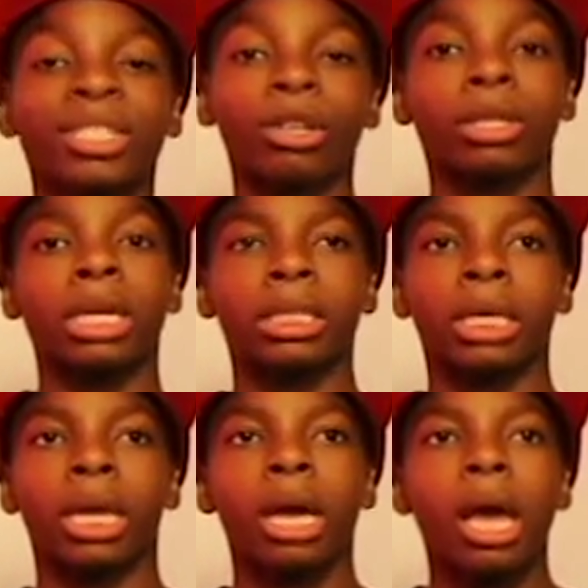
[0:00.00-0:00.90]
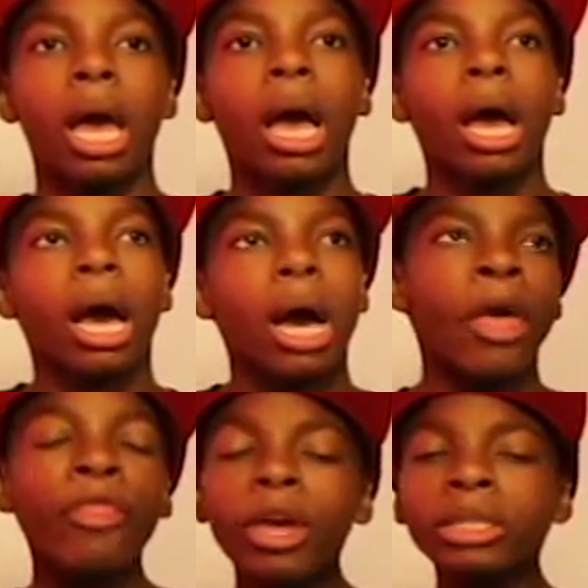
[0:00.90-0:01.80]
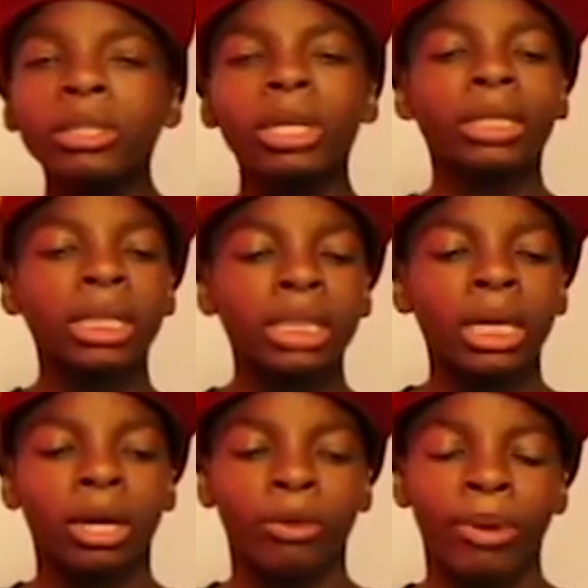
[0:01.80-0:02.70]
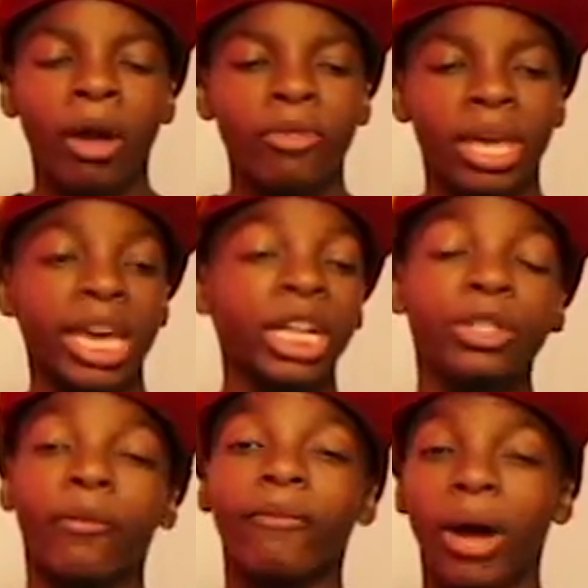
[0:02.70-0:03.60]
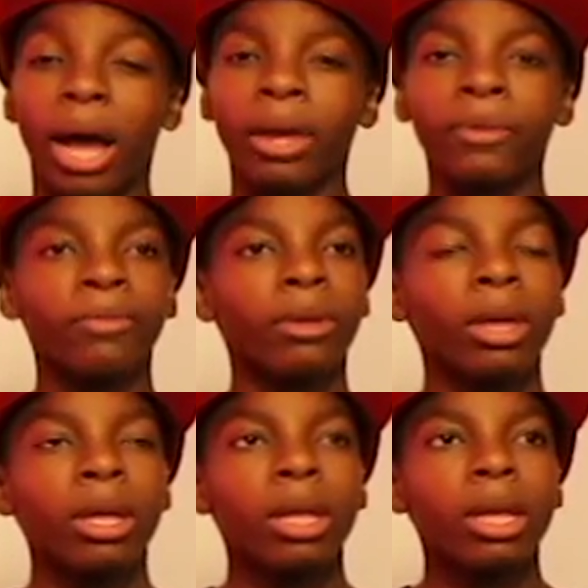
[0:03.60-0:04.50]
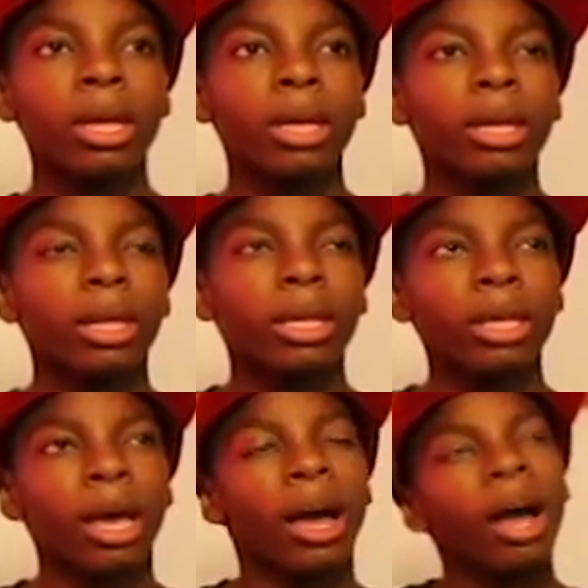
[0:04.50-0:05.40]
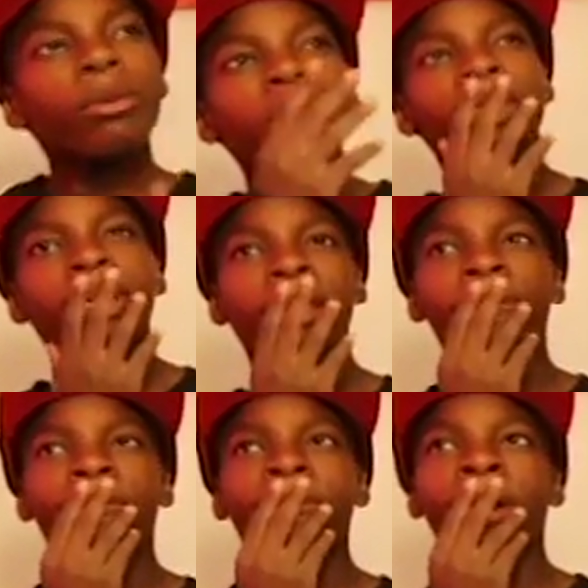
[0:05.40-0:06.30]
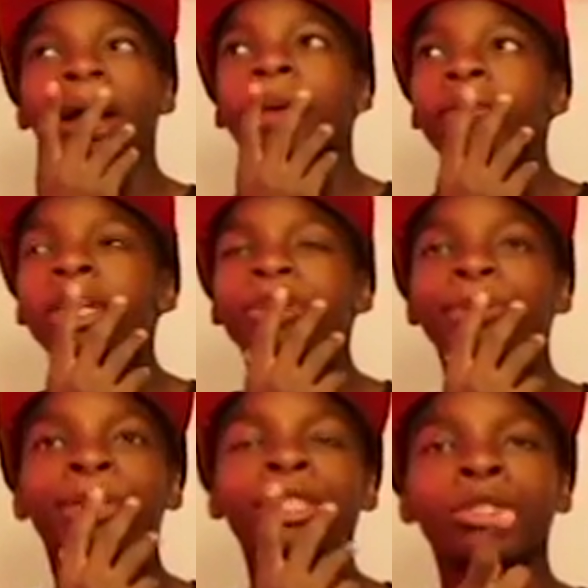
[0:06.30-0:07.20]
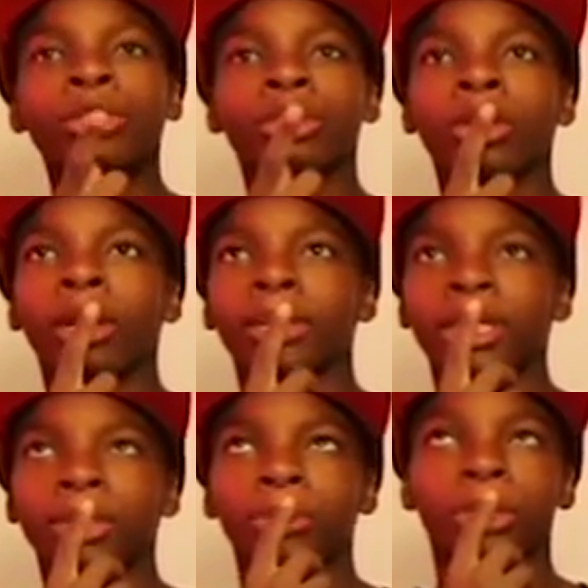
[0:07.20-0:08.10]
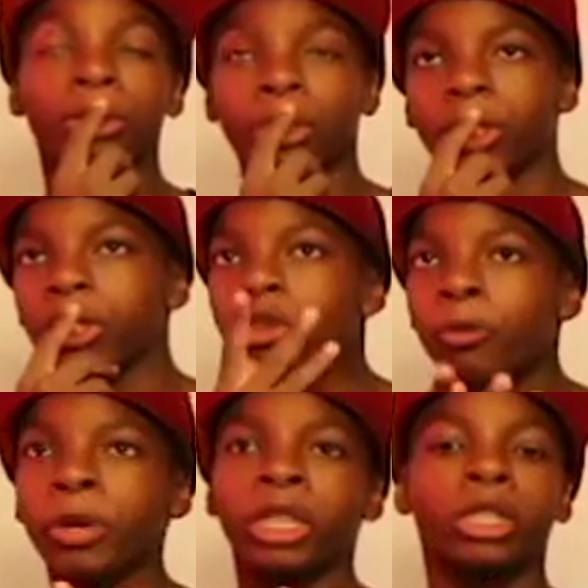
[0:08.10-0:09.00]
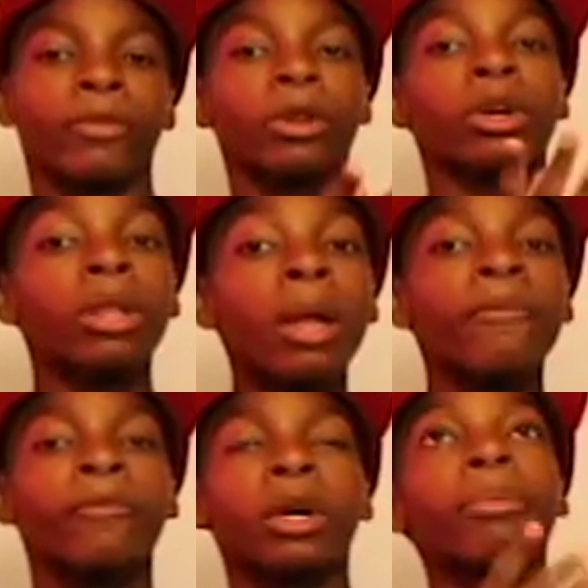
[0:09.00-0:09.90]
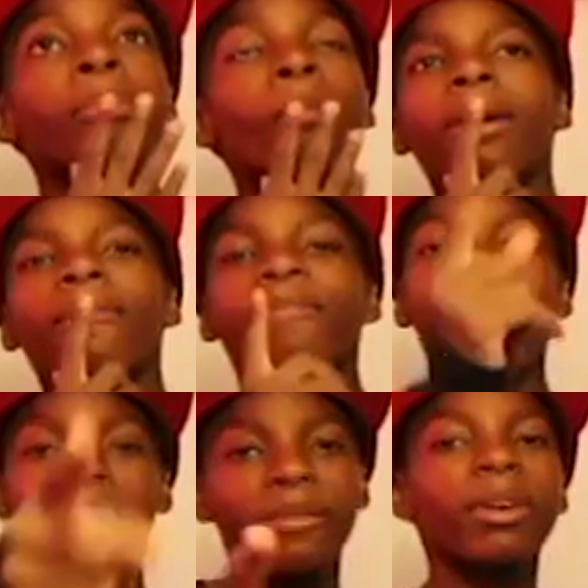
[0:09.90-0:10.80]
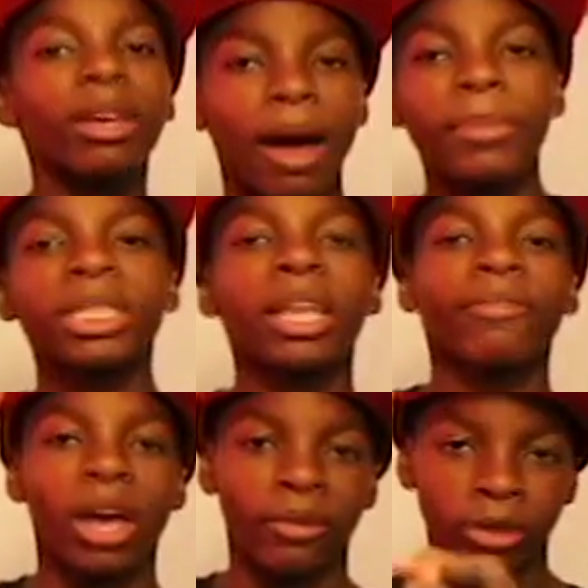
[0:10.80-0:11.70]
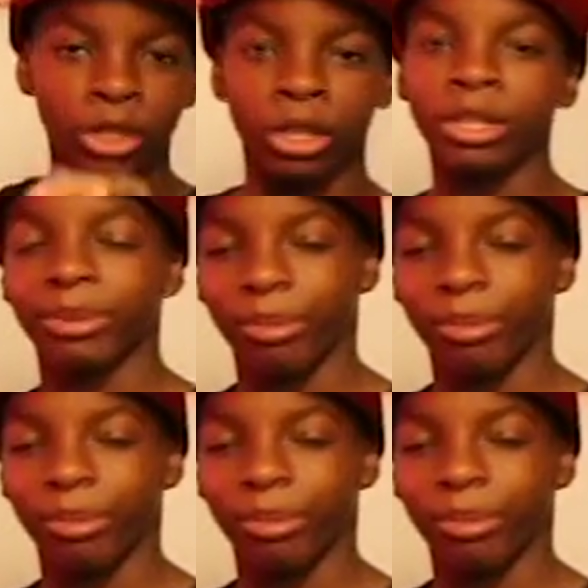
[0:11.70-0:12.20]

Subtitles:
start dancing? I think I started dancing around the age of 5. Yeah, I would say 5, because my sister started dancing when she was 2 because of club, but 5. I'm gonna say 5 for sure.